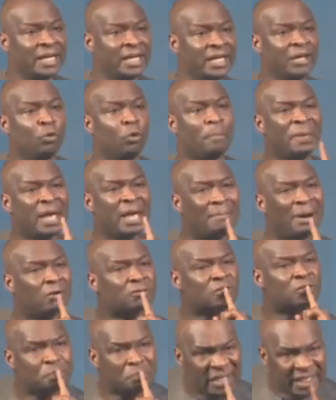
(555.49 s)
it will be
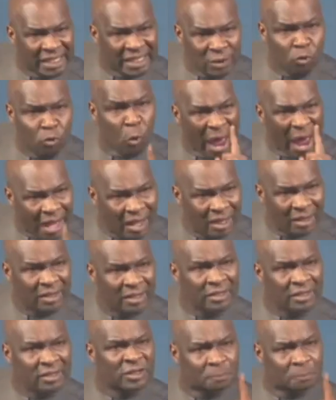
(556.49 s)
about speaking well,
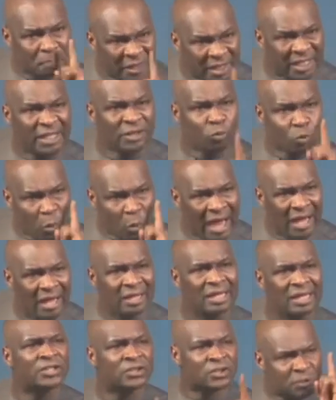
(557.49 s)

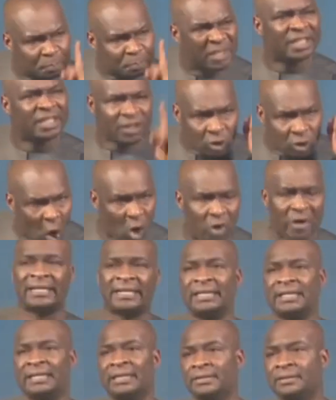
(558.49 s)
speaking correctly.